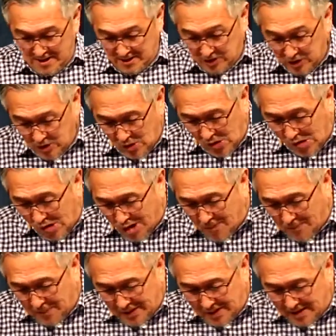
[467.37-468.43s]
You know,
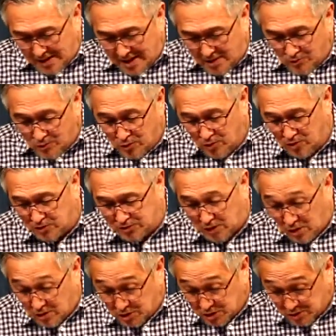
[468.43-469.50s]
Orpah and Ruth
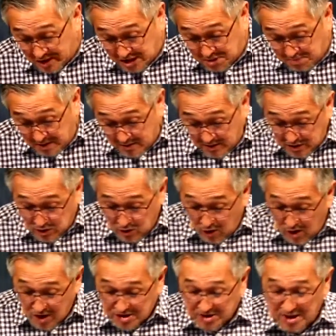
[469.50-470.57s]
also experienced
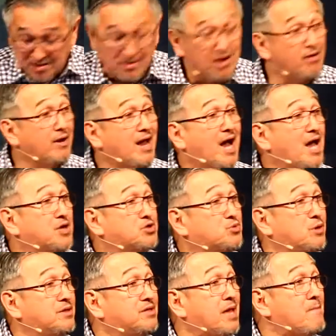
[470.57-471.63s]
loss in their lives
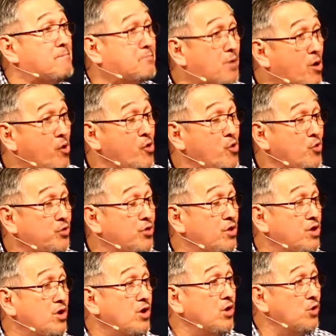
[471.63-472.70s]
when they both
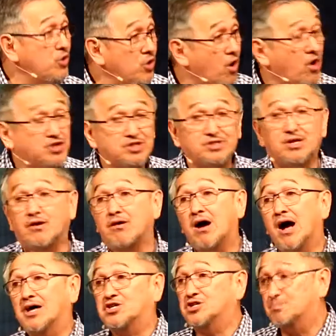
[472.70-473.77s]
lost their
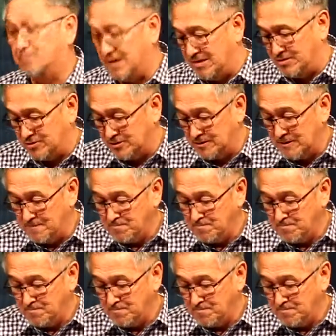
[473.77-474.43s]
husbands.